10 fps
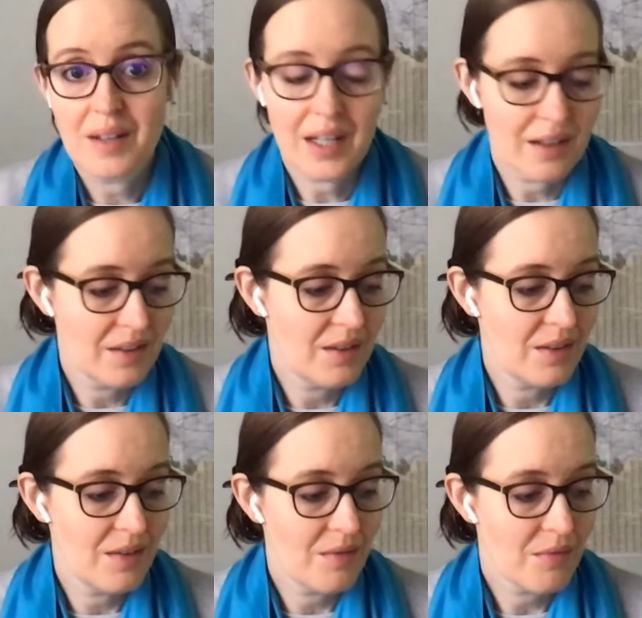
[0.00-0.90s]
and
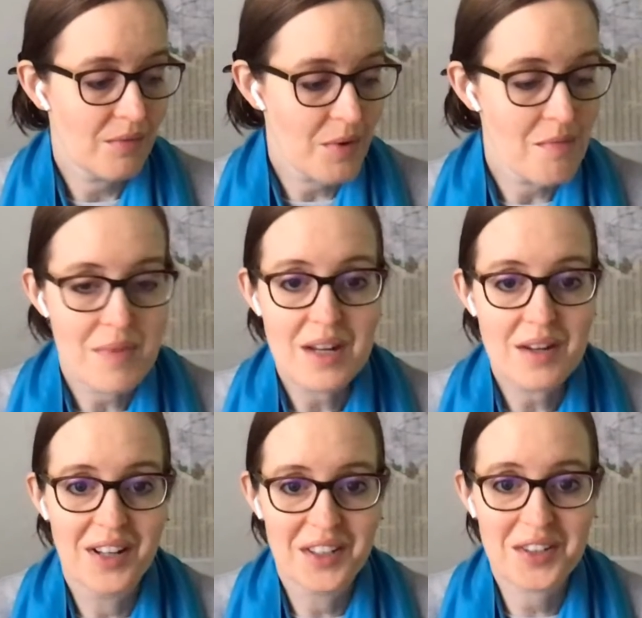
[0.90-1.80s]
for me
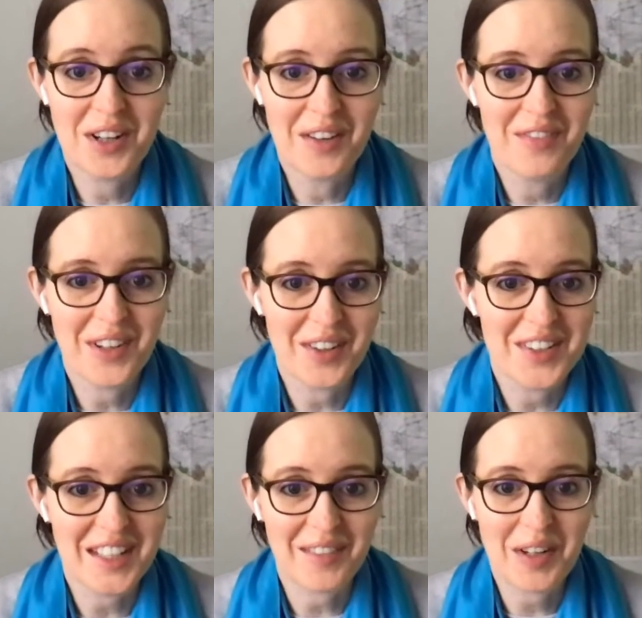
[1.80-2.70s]
to just try to figure this,
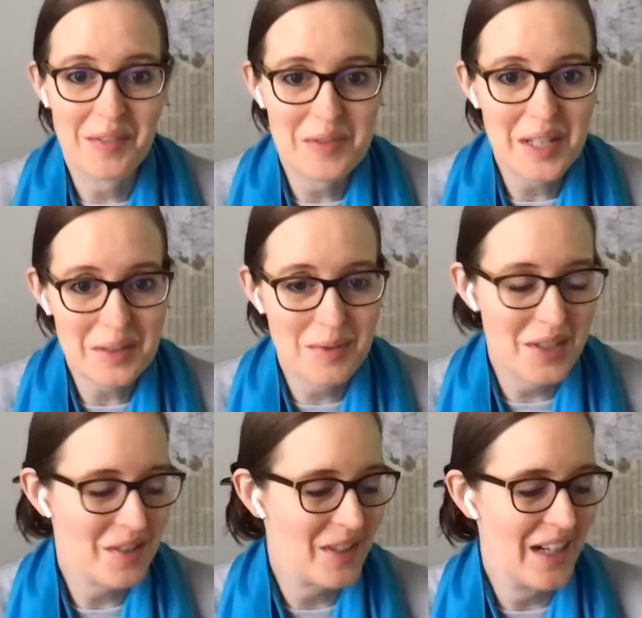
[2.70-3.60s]
I'm kind of obsessed with
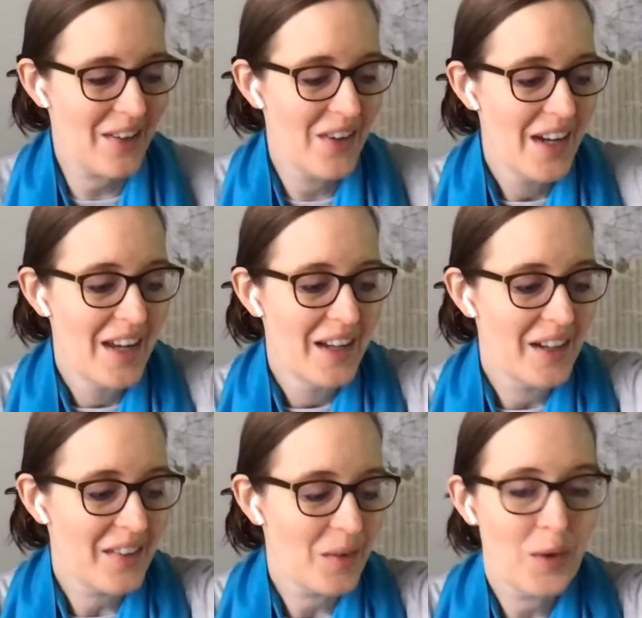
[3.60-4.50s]
this right now. I
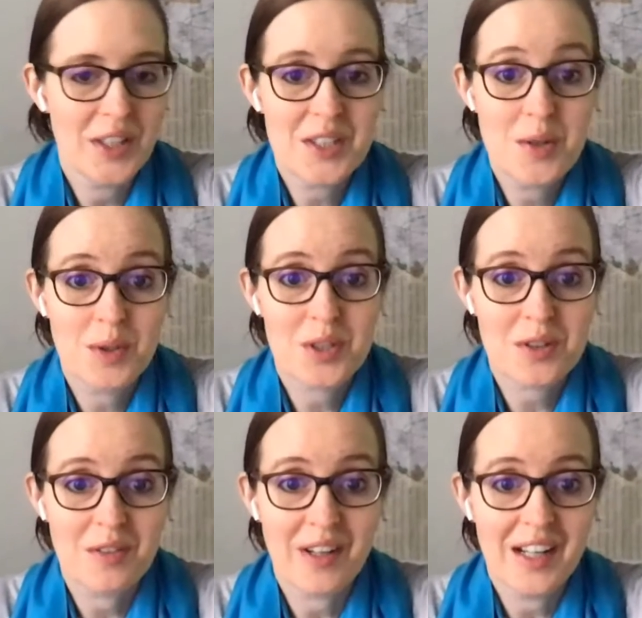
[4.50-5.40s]
thought, well, let's do a
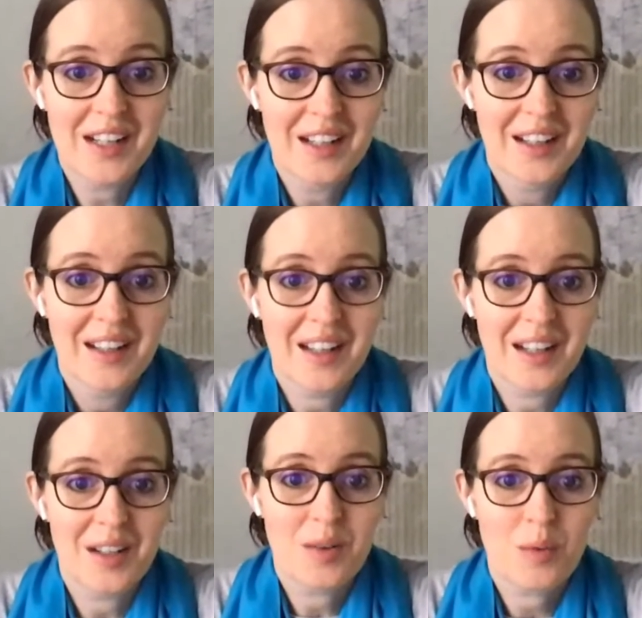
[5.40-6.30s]
survey
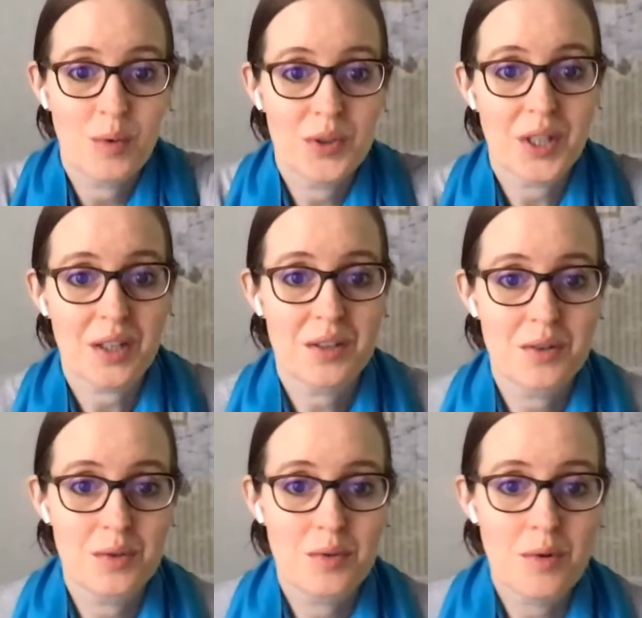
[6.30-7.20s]
and we'll talk
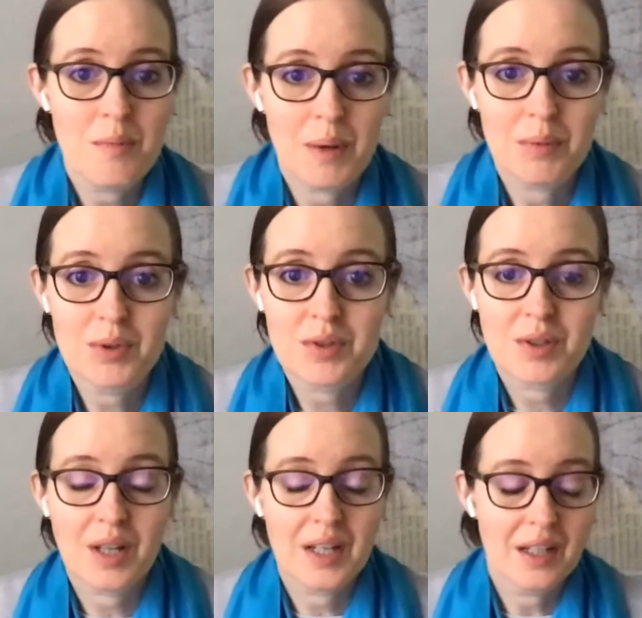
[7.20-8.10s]
to group members
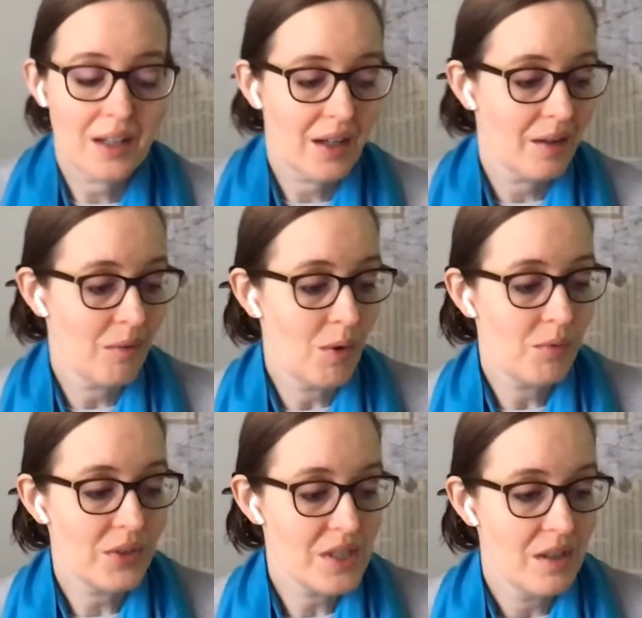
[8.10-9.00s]
and
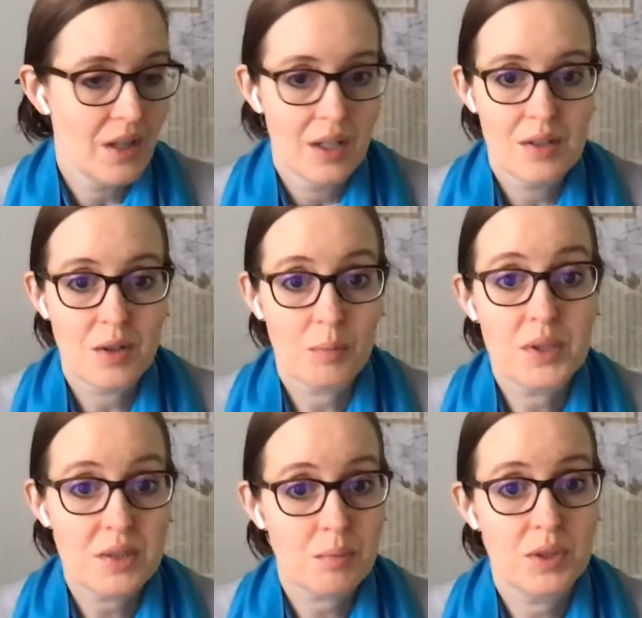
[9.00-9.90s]
hopefully,
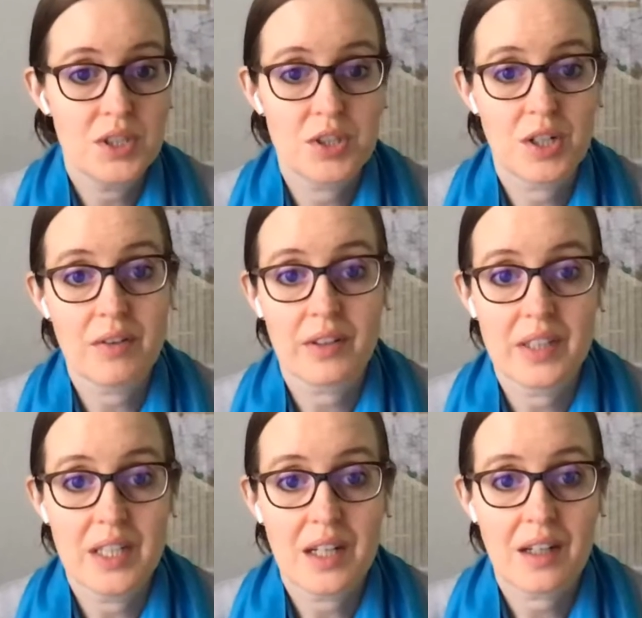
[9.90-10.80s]
please share the
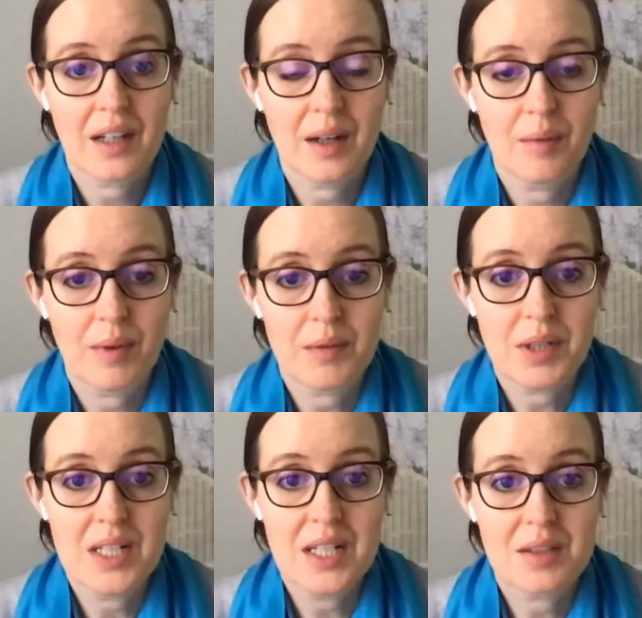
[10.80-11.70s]
link. I'm trying
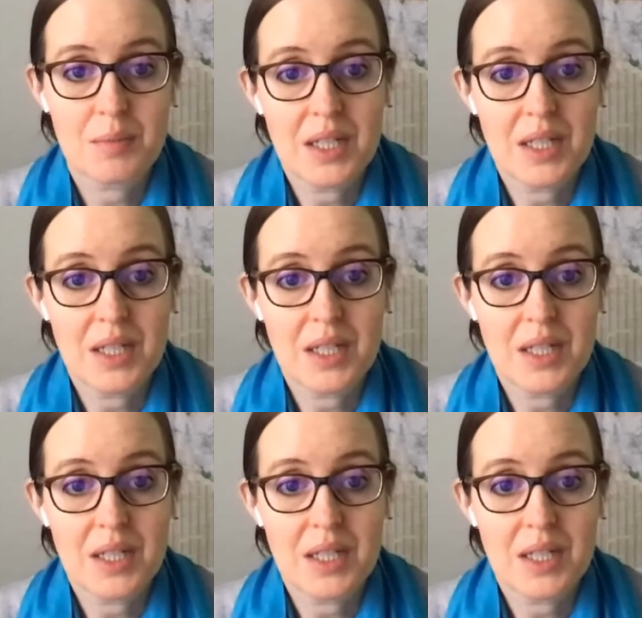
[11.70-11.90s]
to get as